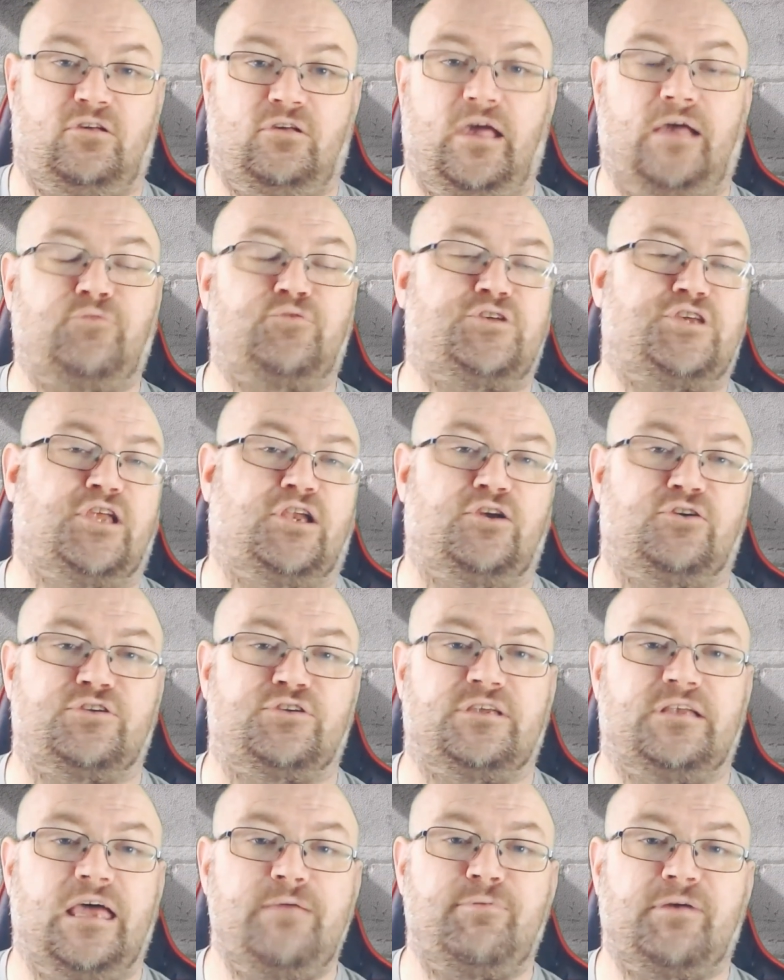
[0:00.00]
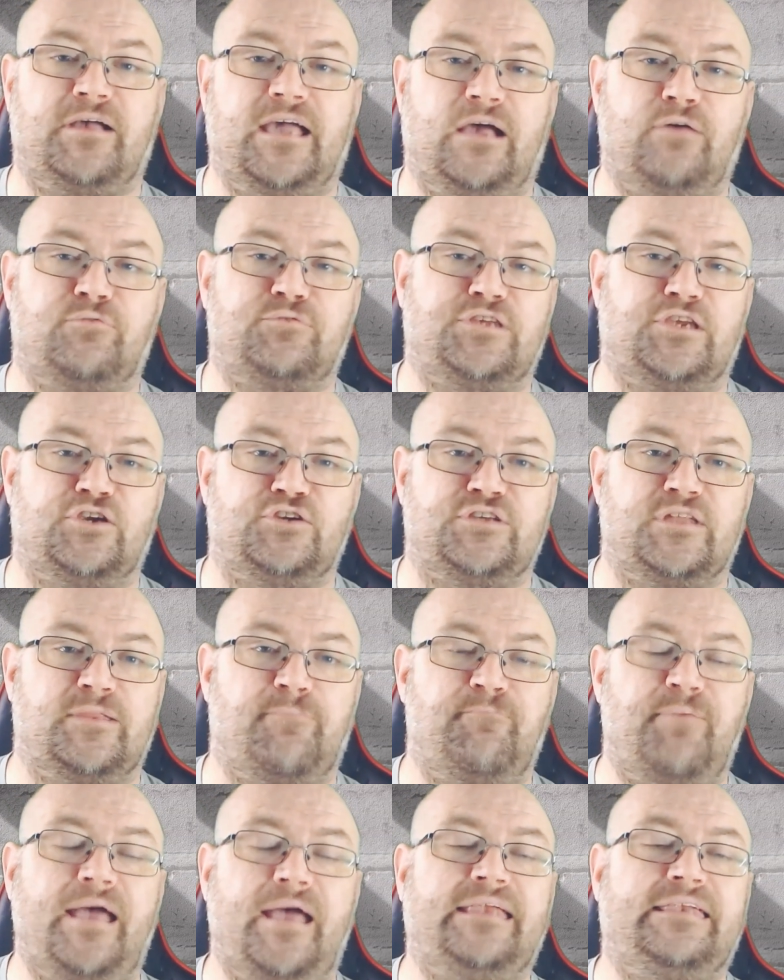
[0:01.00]
councillors, Labour councillors in
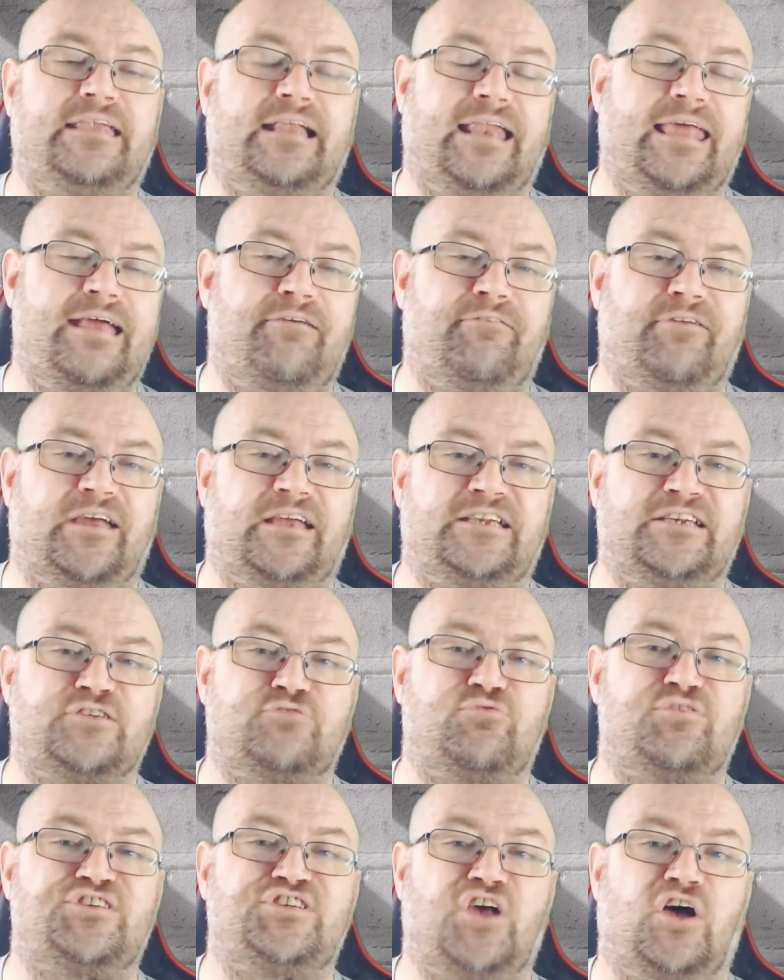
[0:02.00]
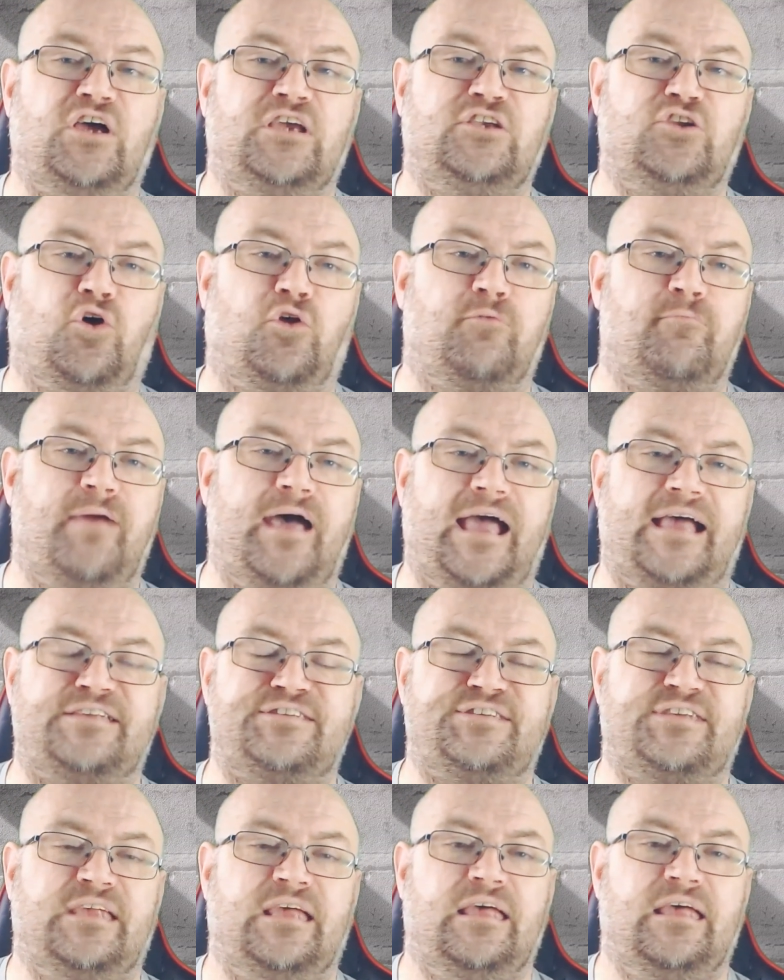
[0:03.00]
the Pendle area, just resigned en
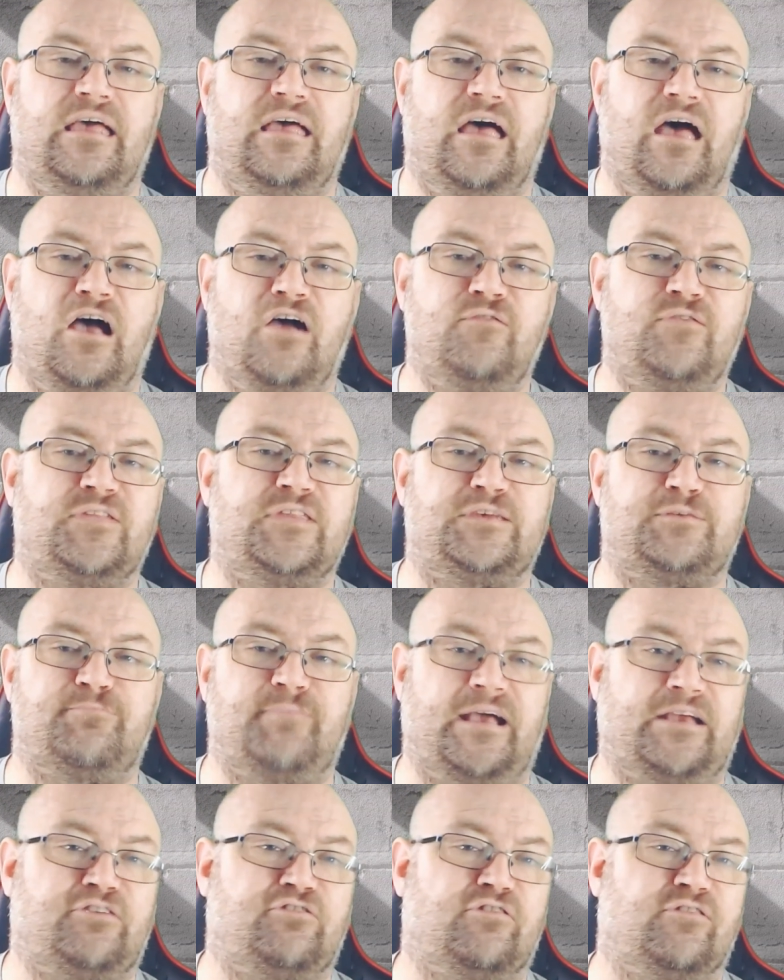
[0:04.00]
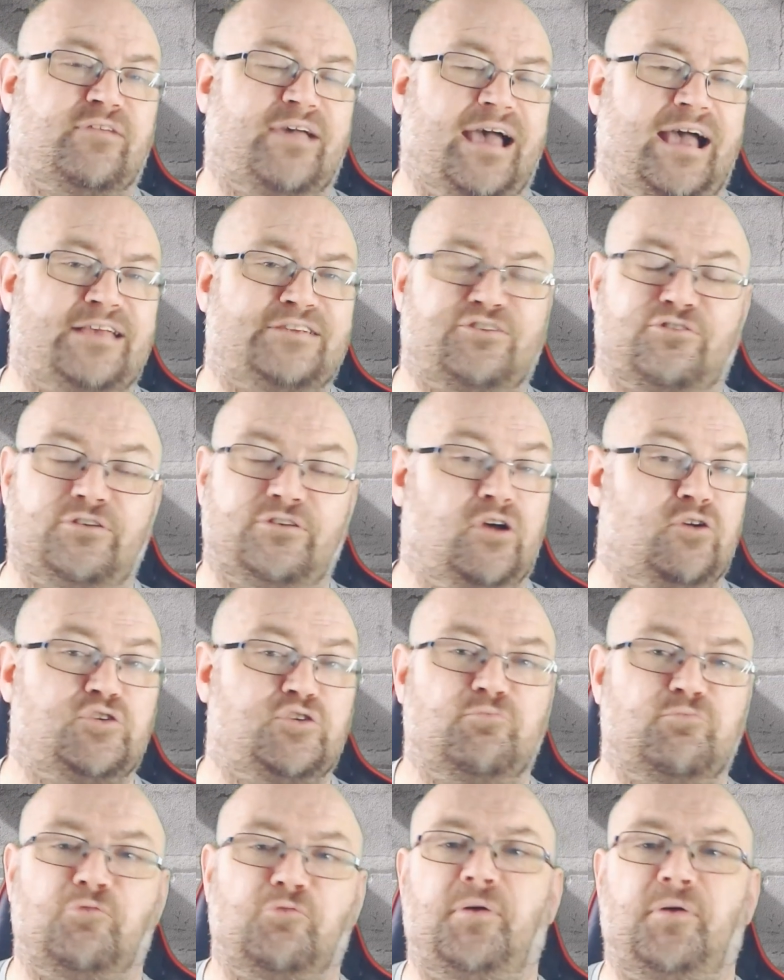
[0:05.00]
masse over this matter of Gaza in no
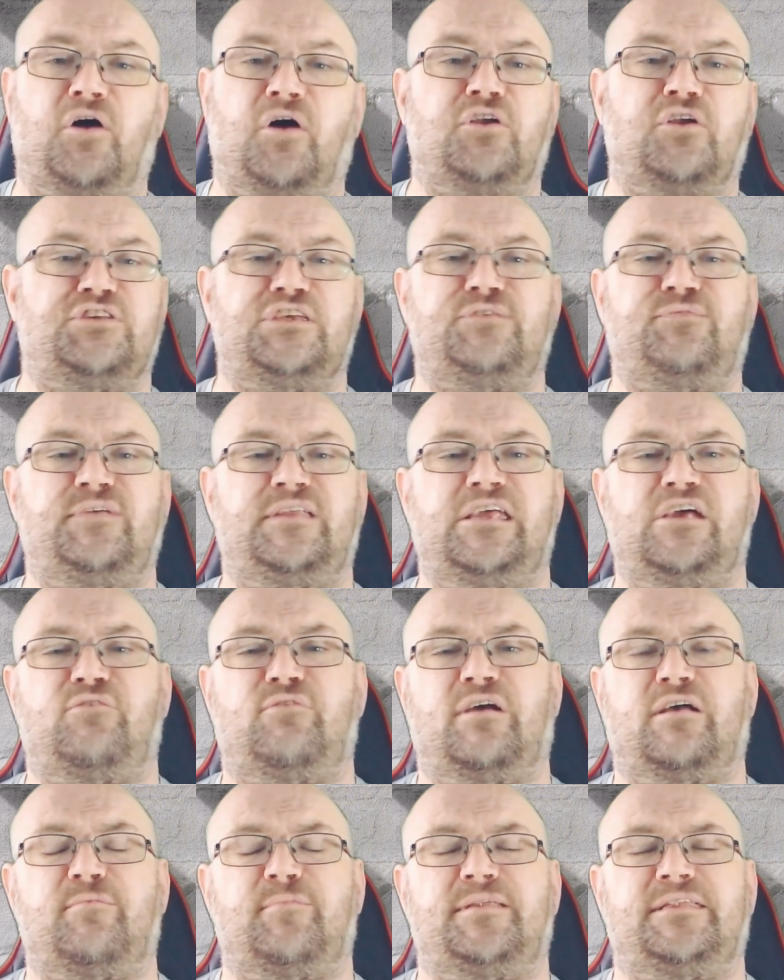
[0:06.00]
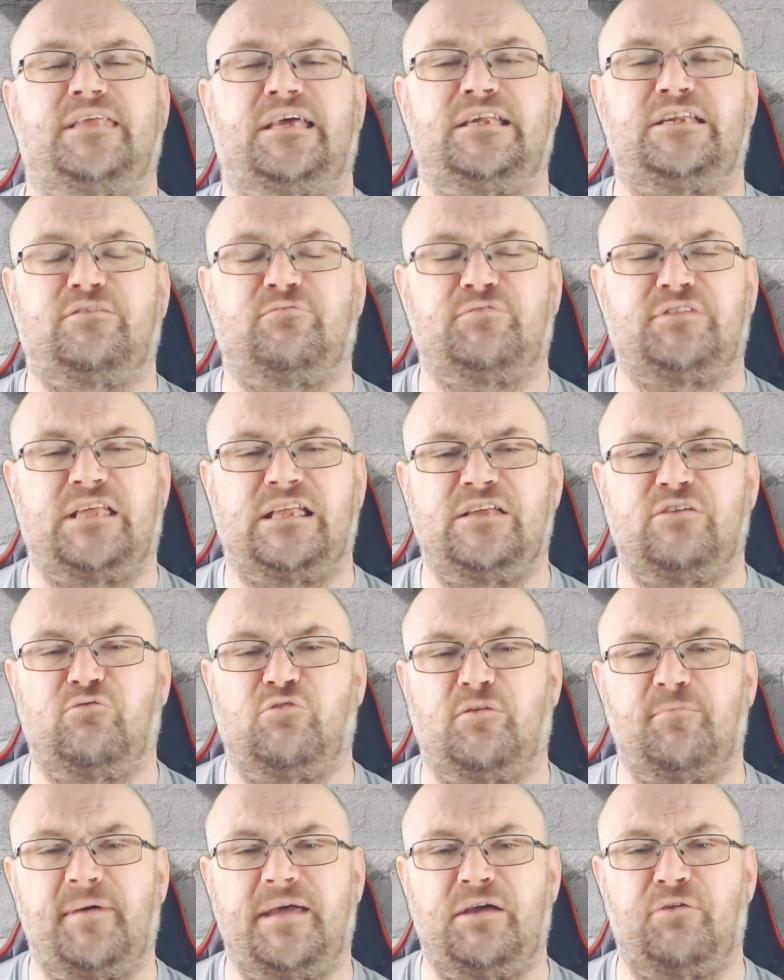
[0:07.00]
small part, as this video recommendation will tell you
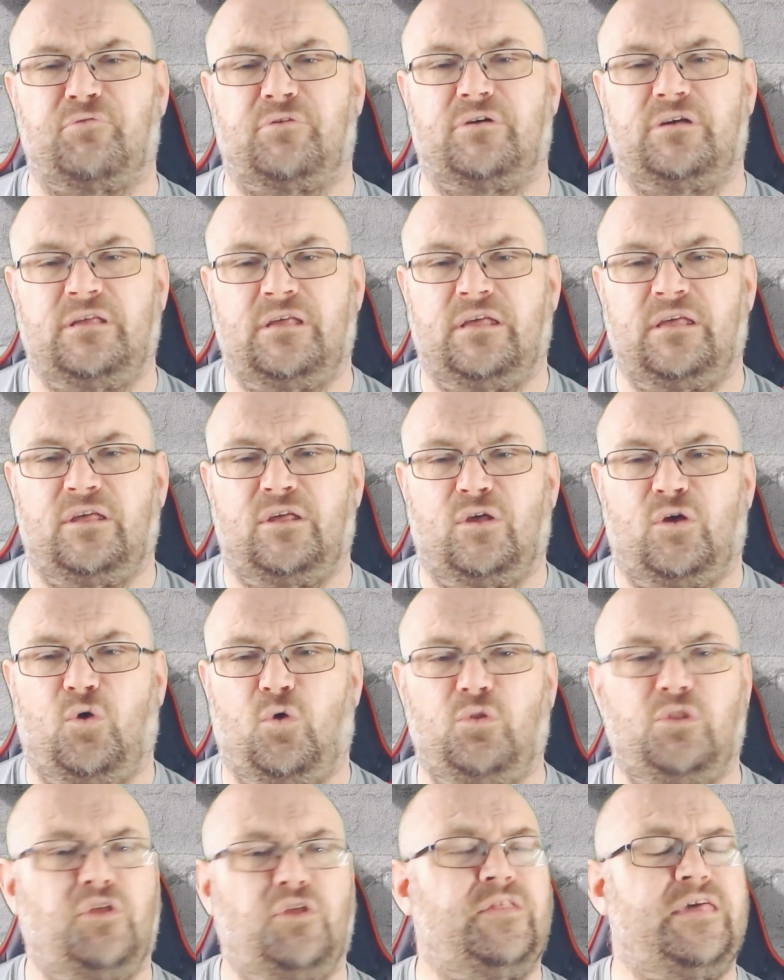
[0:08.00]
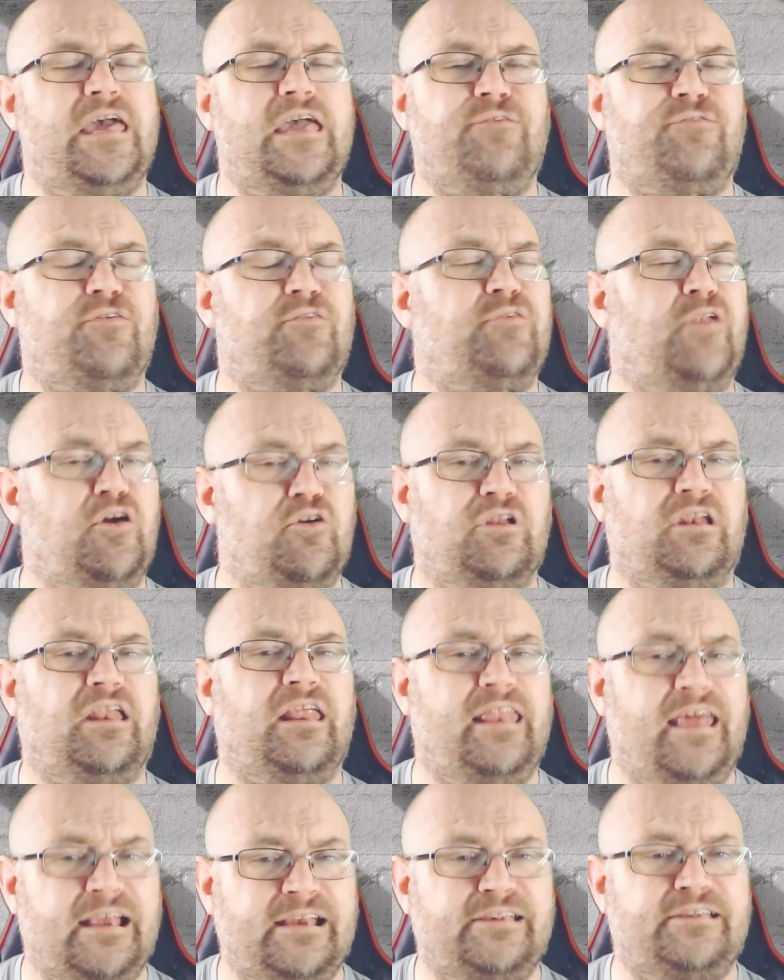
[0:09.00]
all about. All on the eve of
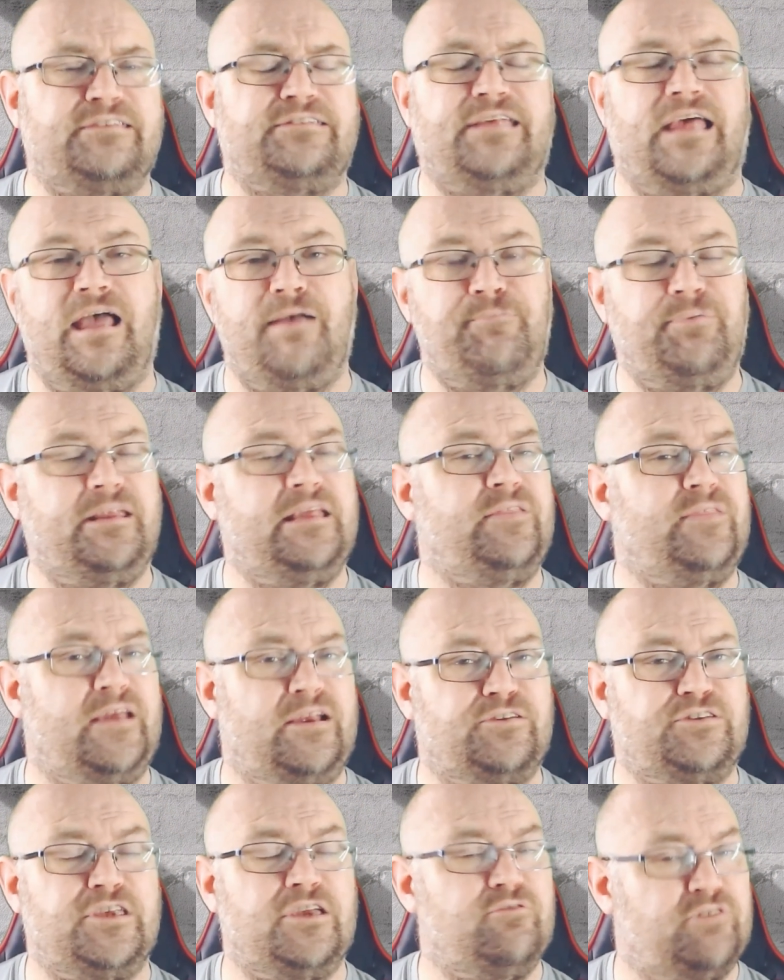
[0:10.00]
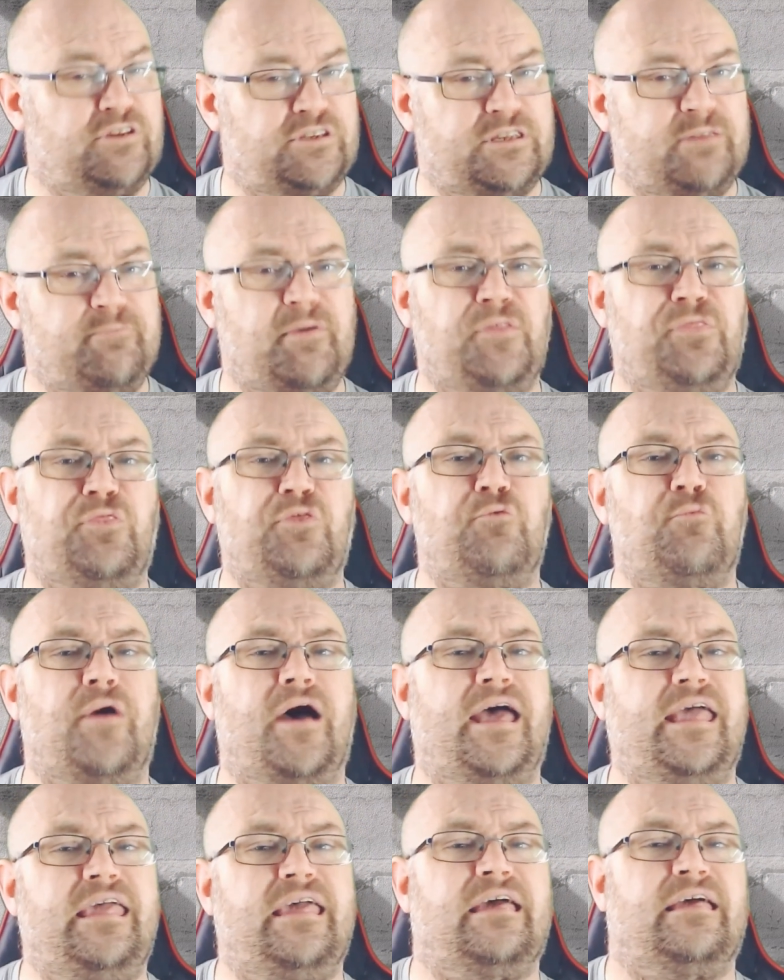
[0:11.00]
local elections happening there too, just a month
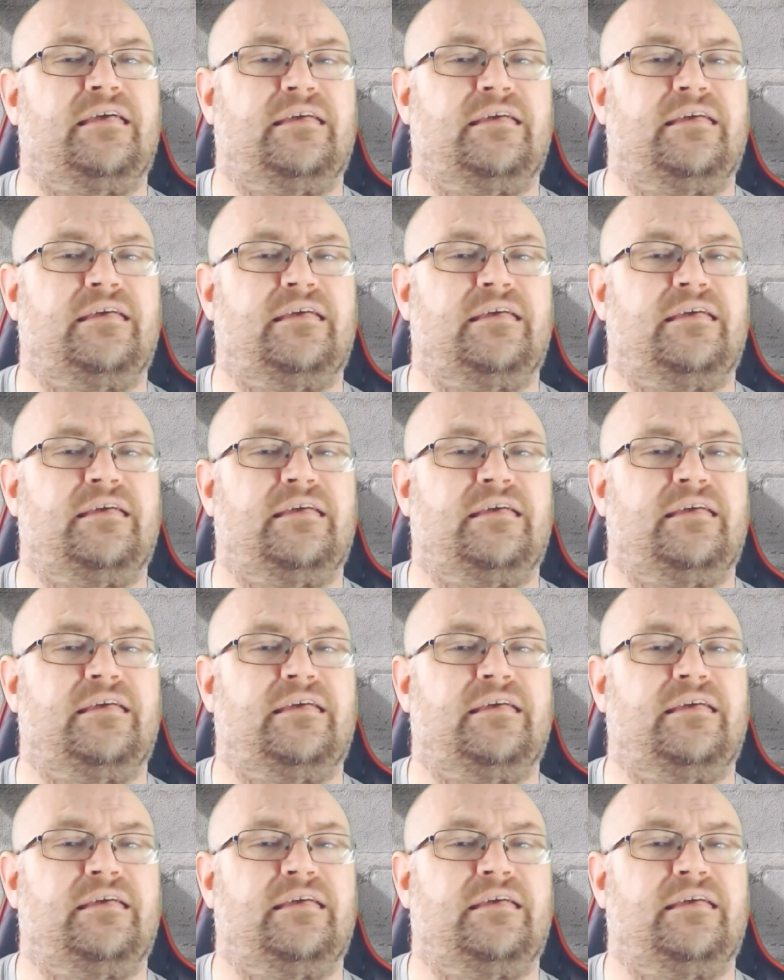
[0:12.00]
away.